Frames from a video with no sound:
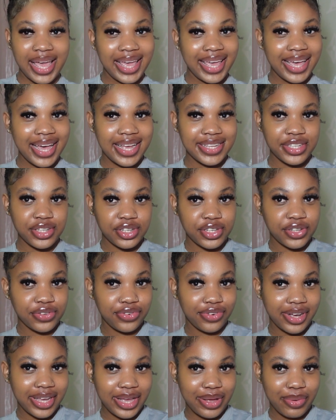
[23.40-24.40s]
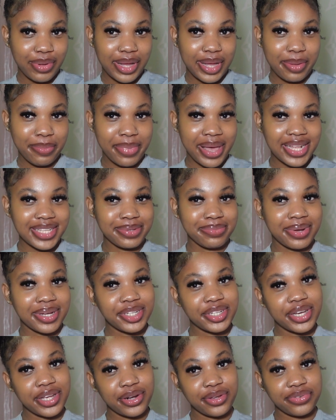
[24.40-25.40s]
guys, so it's your boy and welcome back to my
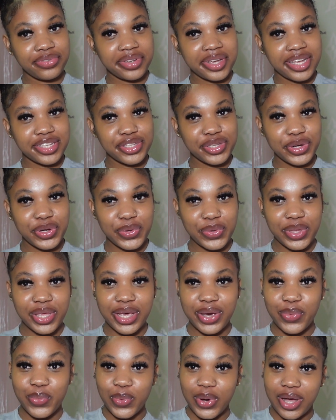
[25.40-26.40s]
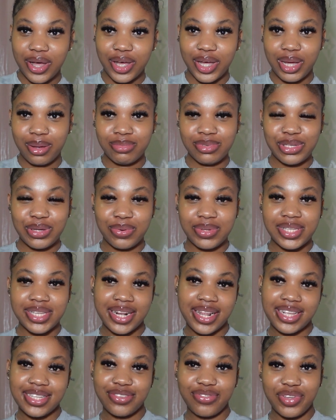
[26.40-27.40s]
channel. If you guys are new here, welcome. So in
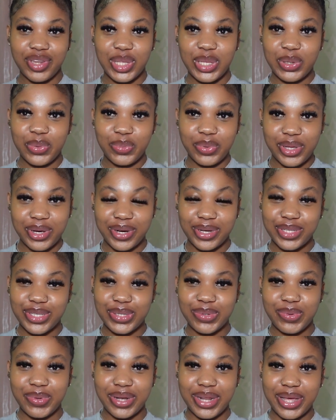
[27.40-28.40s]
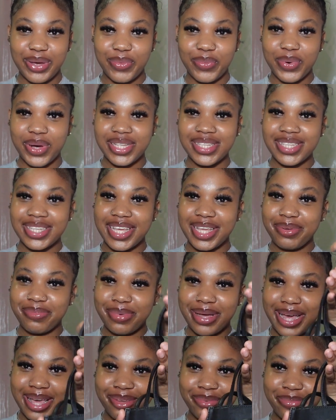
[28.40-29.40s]
today's video we are doing a what's in
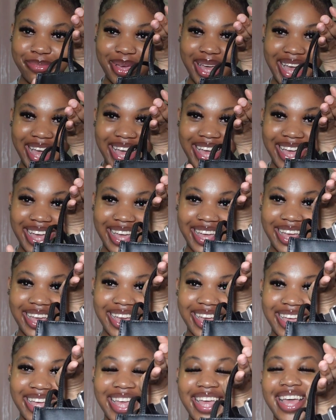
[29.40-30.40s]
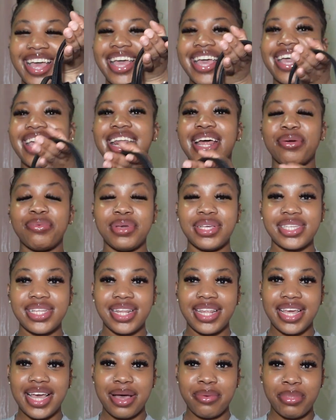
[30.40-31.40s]
my bag, and I
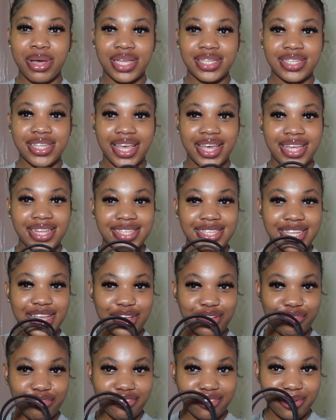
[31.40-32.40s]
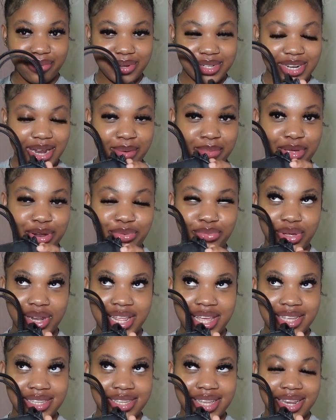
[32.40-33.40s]
recently got my second Telfar, which I've been
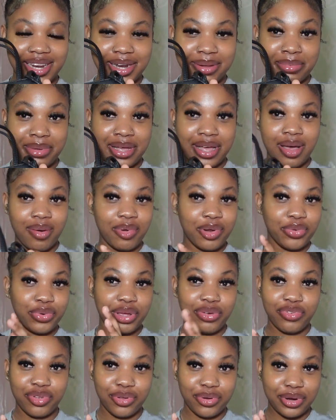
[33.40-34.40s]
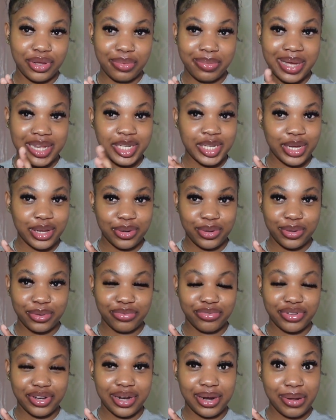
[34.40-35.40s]
really excited about. I've been raving on it on my channel
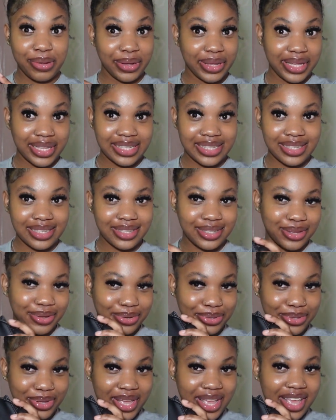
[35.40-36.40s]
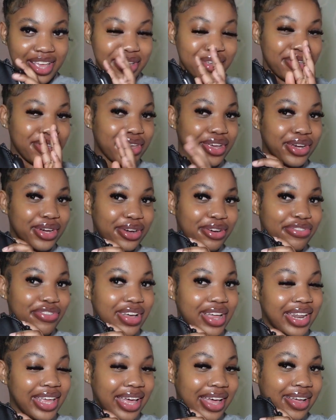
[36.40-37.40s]
for the longest, so your girl
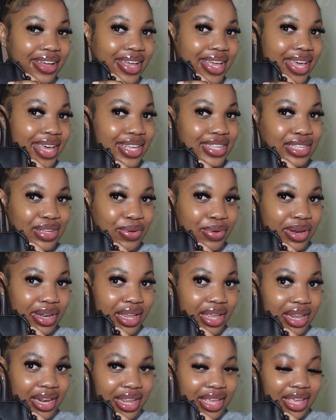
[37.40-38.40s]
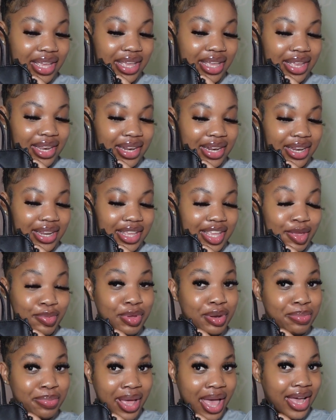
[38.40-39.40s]
finally got her hands on it and it's
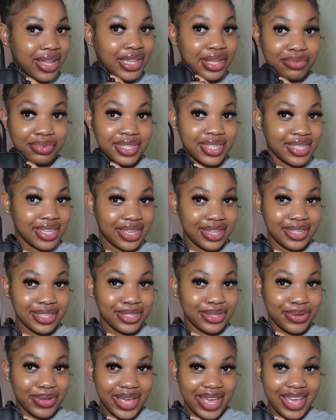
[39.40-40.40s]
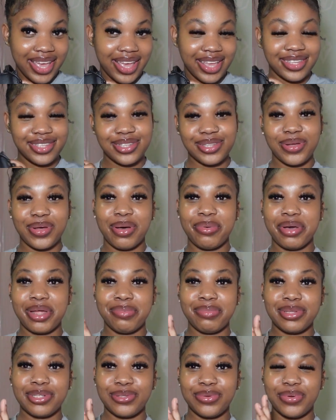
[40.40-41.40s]
been packed ever since. Okay, so I'm
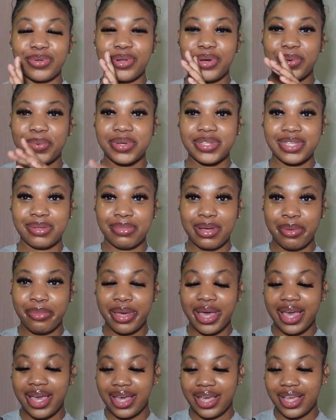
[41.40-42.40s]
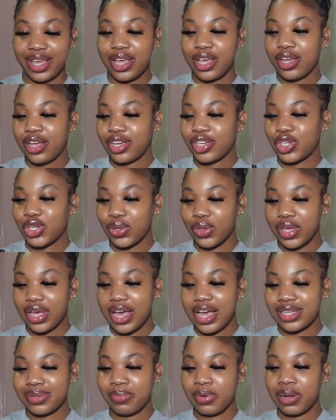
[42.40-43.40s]
gonna be doing a what's in my bag, show you
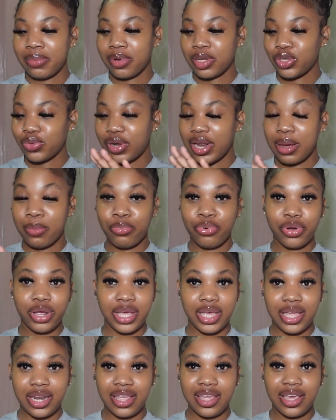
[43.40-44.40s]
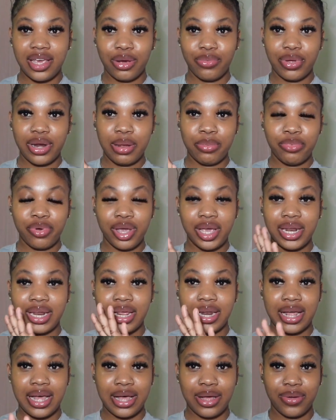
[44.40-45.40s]
guys pretty much what I bring in here when I'm bringing
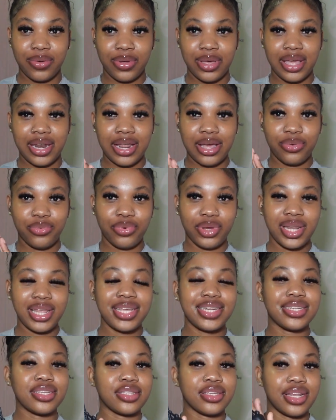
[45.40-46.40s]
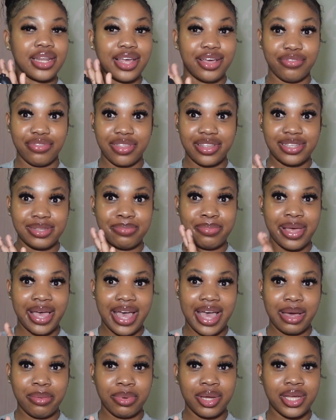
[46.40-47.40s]
it out. And I really just love this
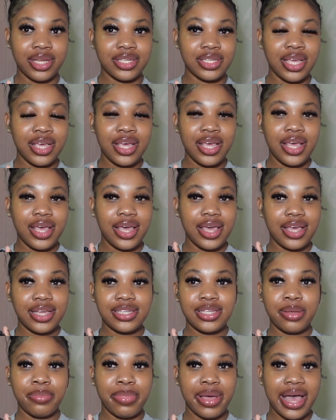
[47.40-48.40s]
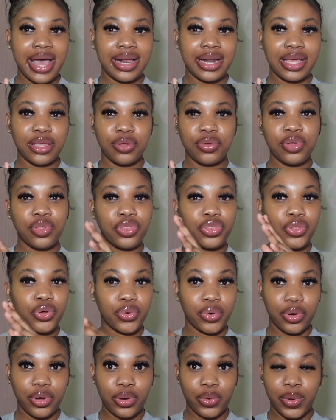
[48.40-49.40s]
bag because it's a bag that you can
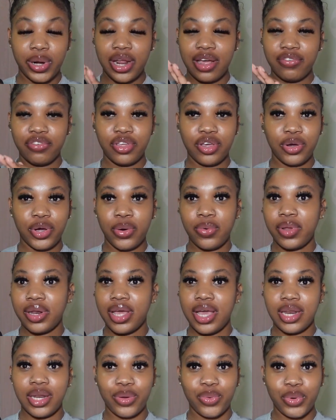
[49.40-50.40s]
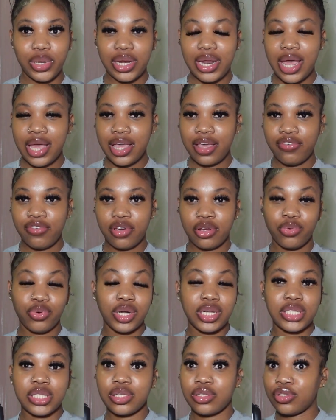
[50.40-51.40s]
throw on whenever you're going anywhere. Like if you're
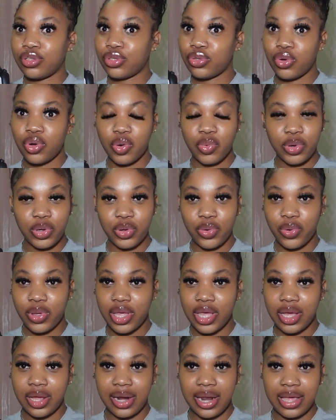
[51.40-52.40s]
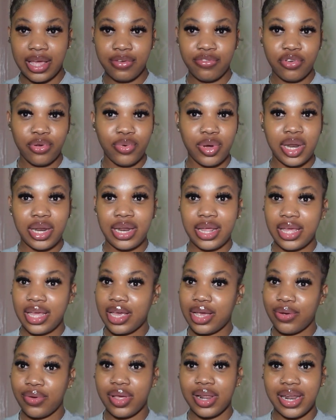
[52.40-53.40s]
running to the store real quick, like if you're running an
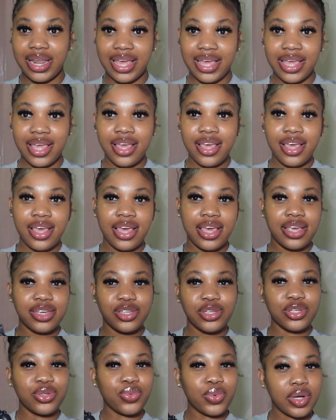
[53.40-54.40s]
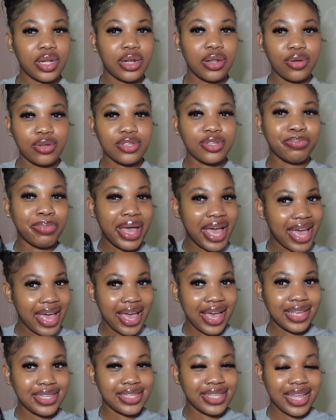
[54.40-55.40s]
errand, like it's just one of those
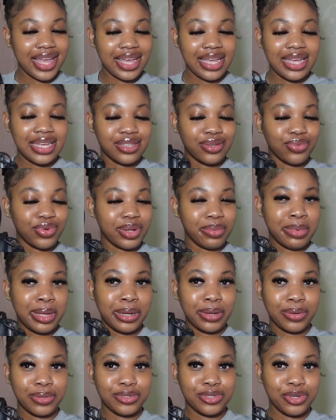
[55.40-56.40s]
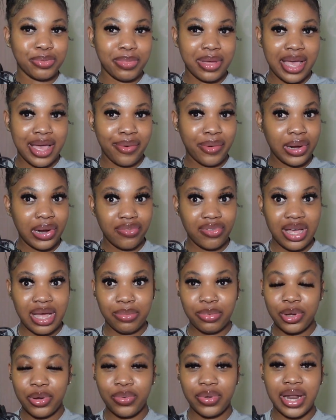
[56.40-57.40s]
bags. Like it's really my go-to bag whenever
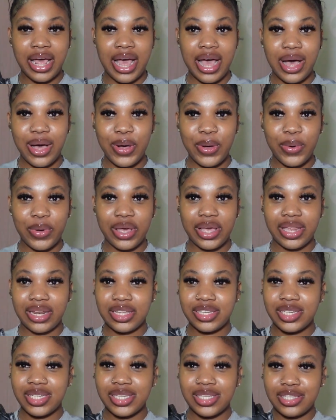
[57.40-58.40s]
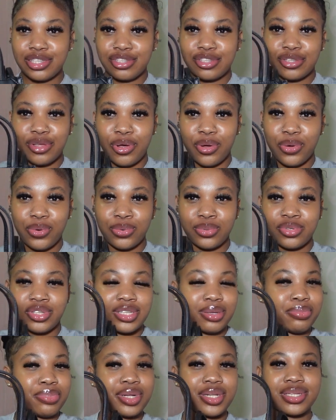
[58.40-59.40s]
I'm going out, and it's just so
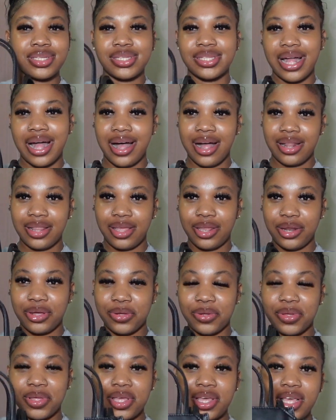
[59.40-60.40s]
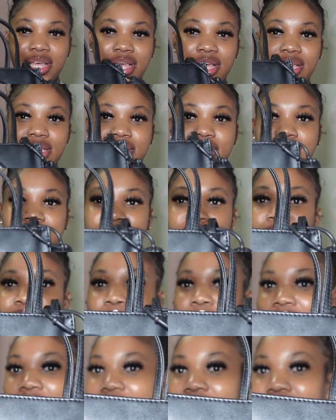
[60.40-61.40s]
simple to style, you know. It's just
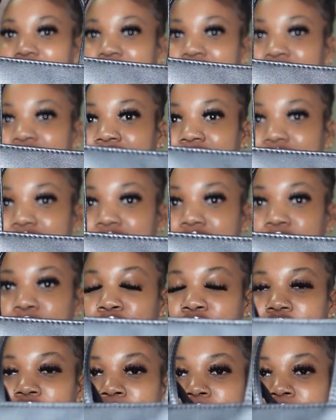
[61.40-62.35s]
black and pretty